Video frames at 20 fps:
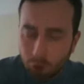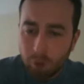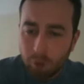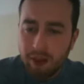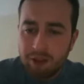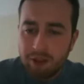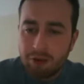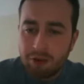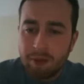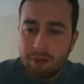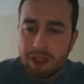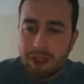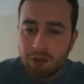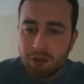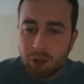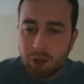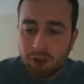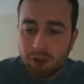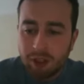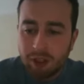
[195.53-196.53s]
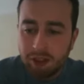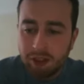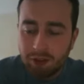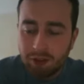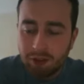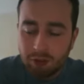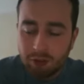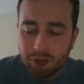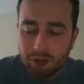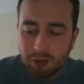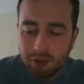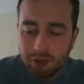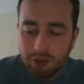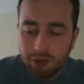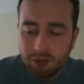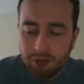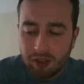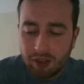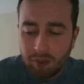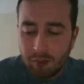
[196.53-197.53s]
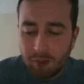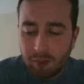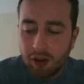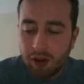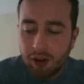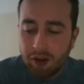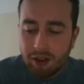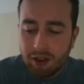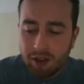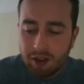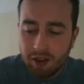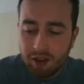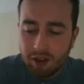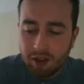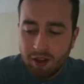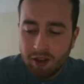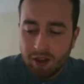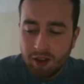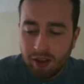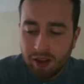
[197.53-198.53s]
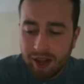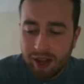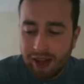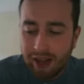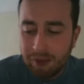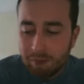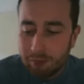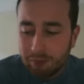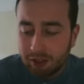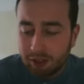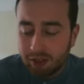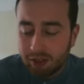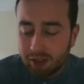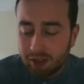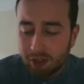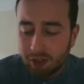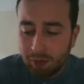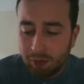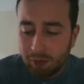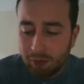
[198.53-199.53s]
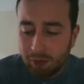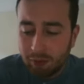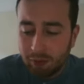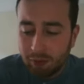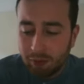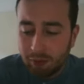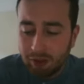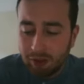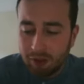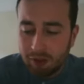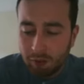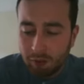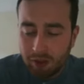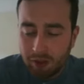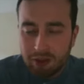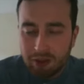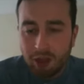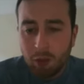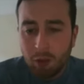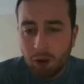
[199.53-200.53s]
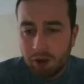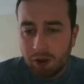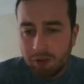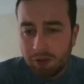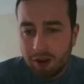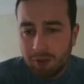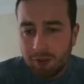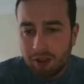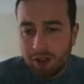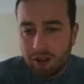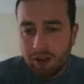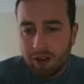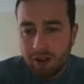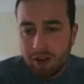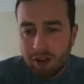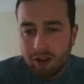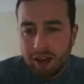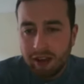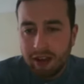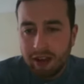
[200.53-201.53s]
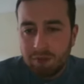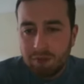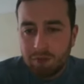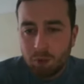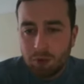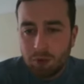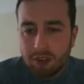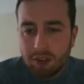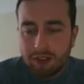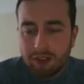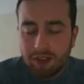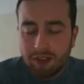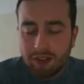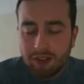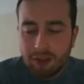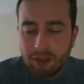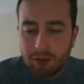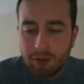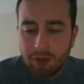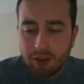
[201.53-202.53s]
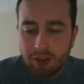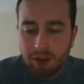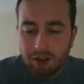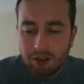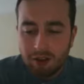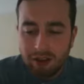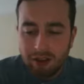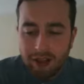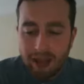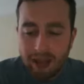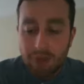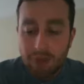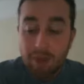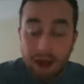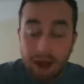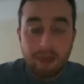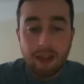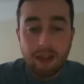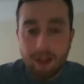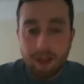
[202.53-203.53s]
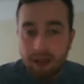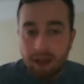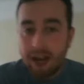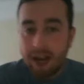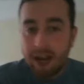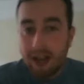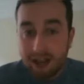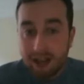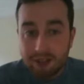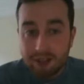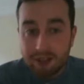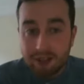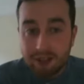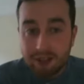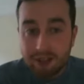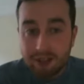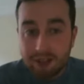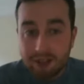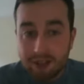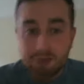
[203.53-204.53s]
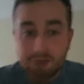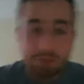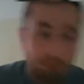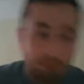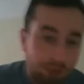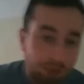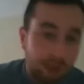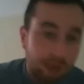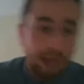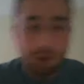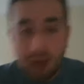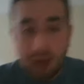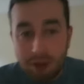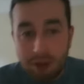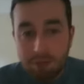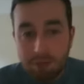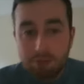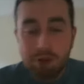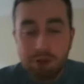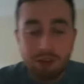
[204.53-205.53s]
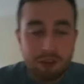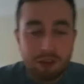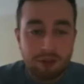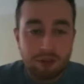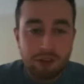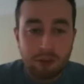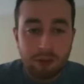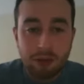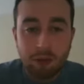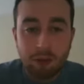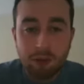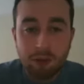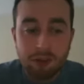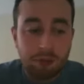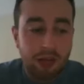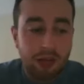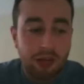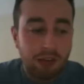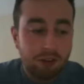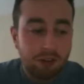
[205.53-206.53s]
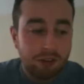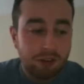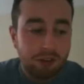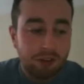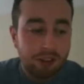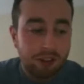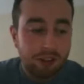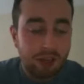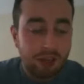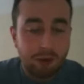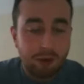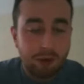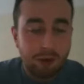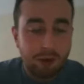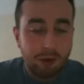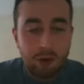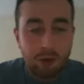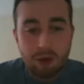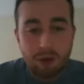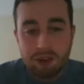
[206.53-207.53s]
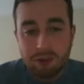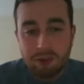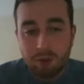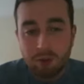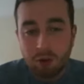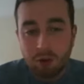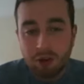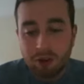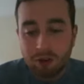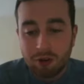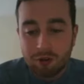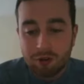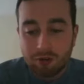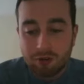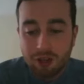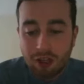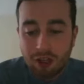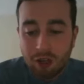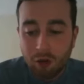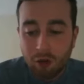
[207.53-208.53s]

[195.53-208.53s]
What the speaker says: he told me he's remained good links with the Labour Party, particularly with the Sarwar family within Labour, and that has led to him receiving some elements of pressure to come out in support